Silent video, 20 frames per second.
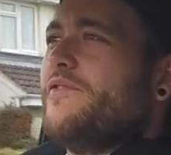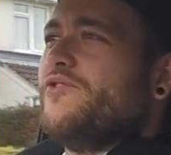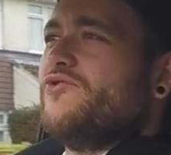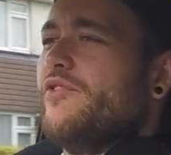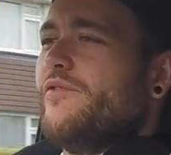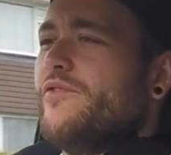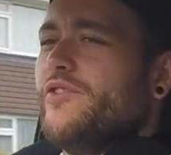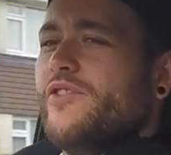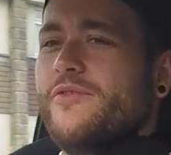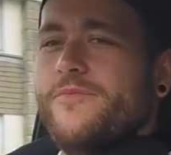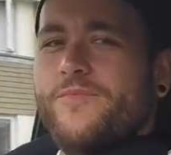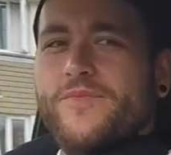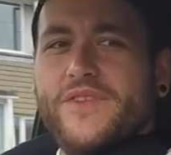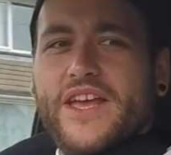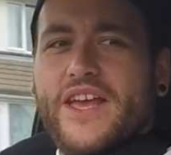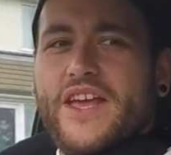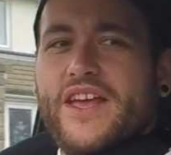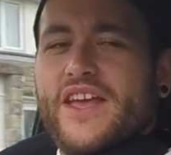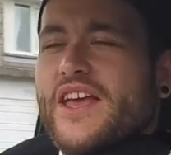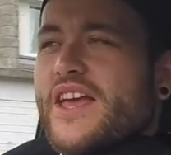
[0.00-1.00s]
driven.
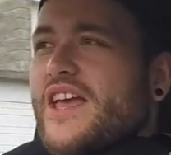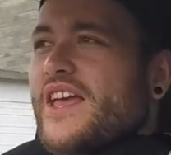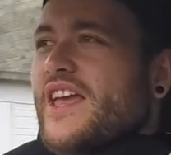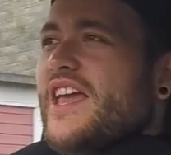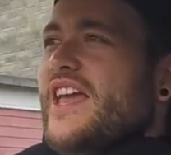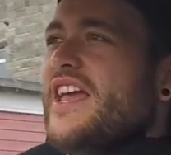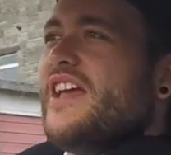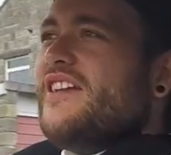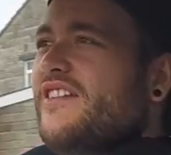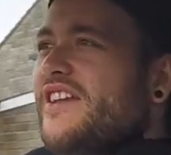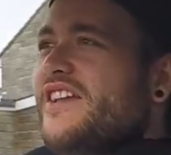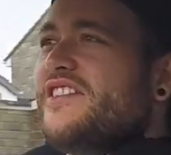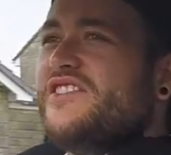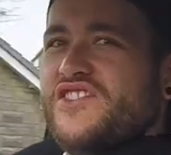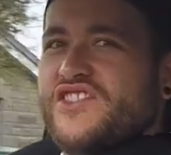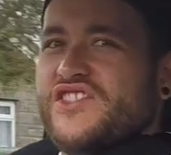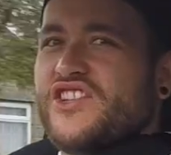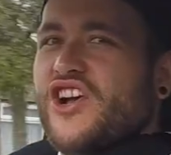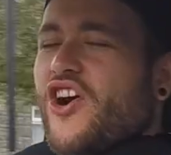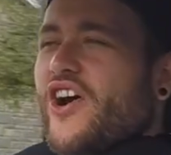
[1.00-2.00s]
It
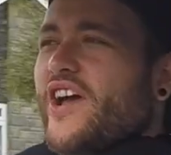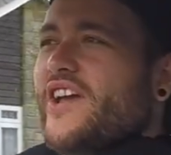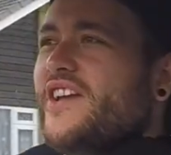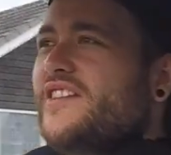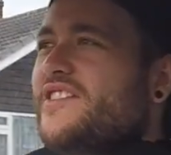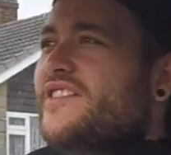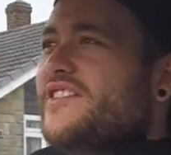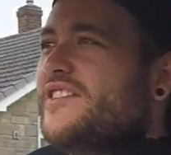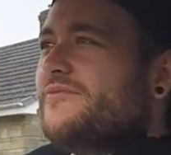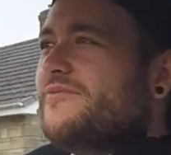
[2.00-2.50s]
inside